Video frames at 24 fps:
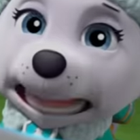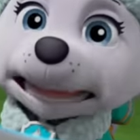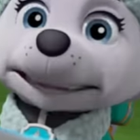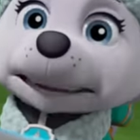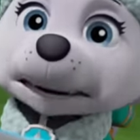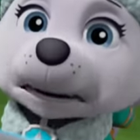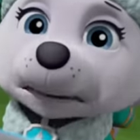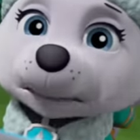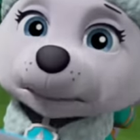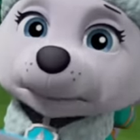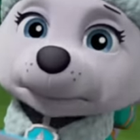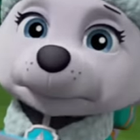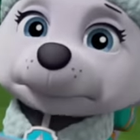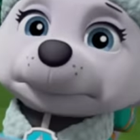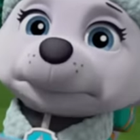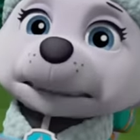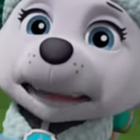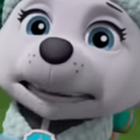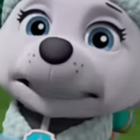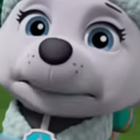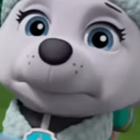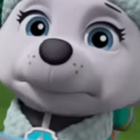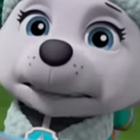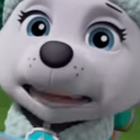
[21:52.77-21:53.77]
Ryder,
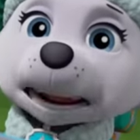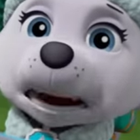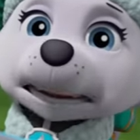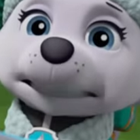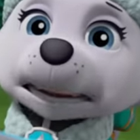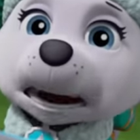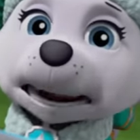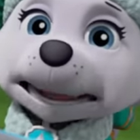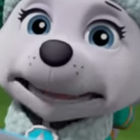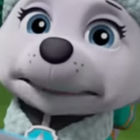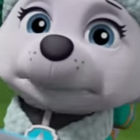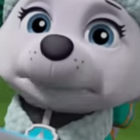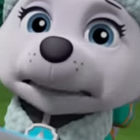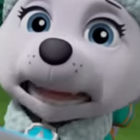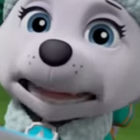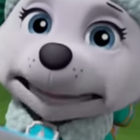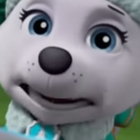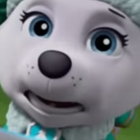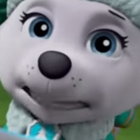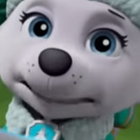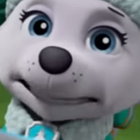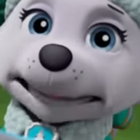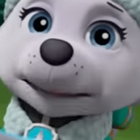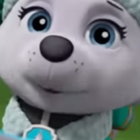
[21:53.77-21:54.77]
Miss Marjorie and
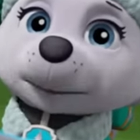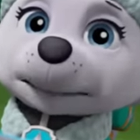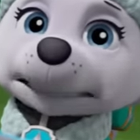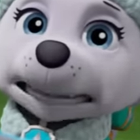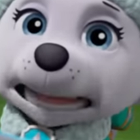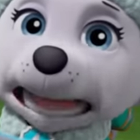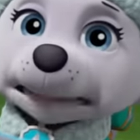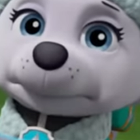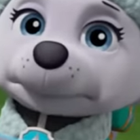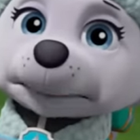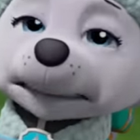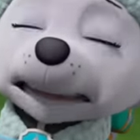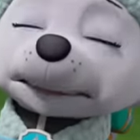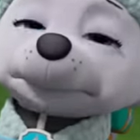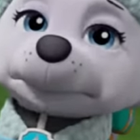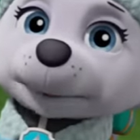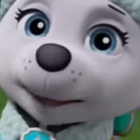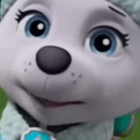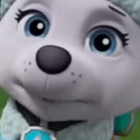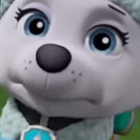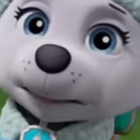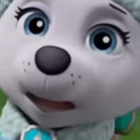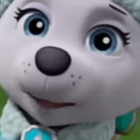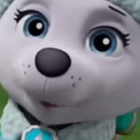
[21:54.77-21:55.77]
Maynard are trapped in the
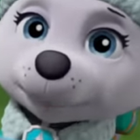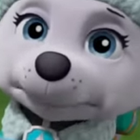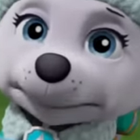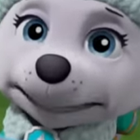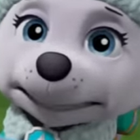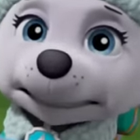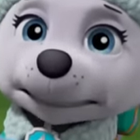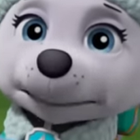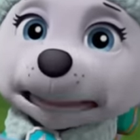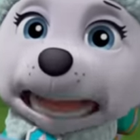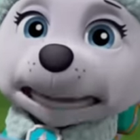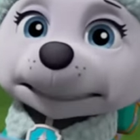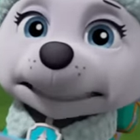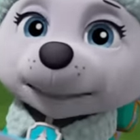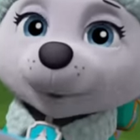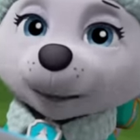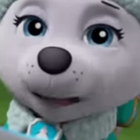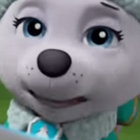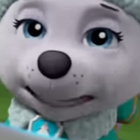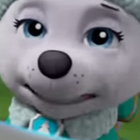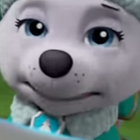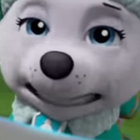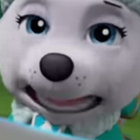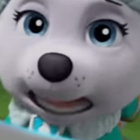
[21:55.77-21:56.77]
bookmobile, and it's
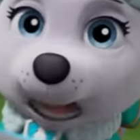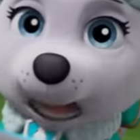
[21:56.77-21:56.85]
rolling